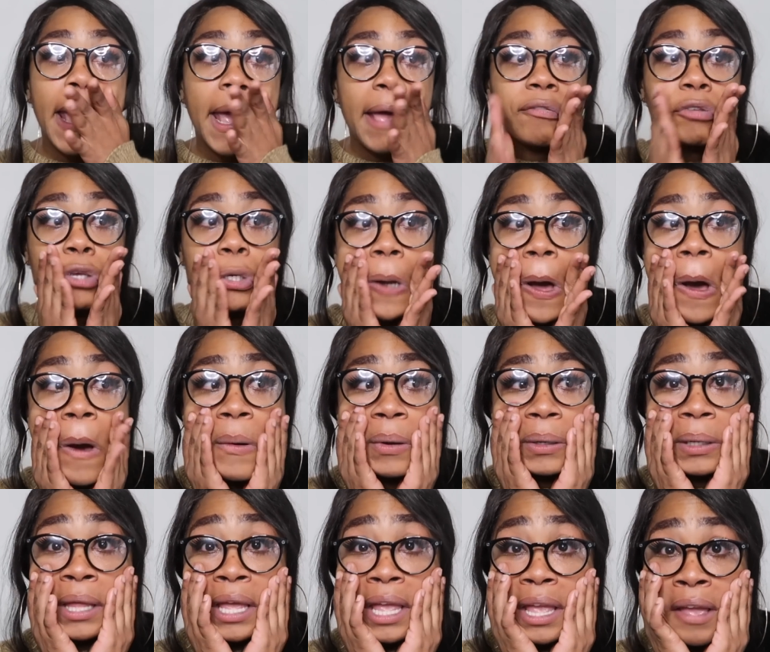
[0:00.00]
if you
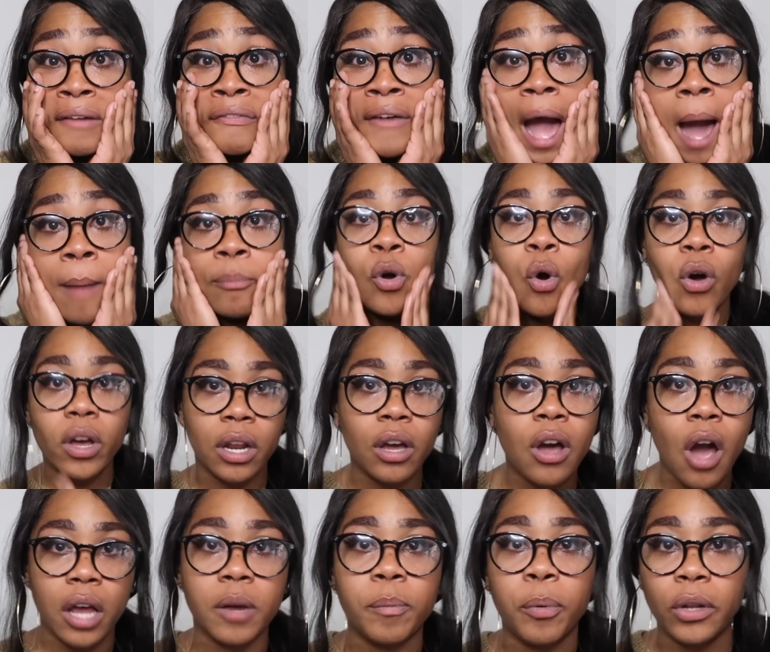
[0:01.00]
don't leave, I'm going
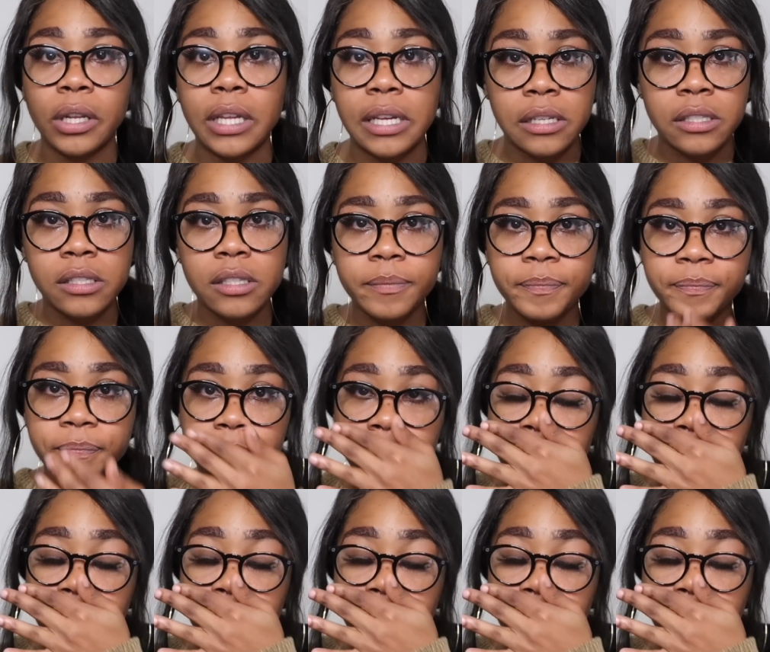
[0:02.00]
to call the police.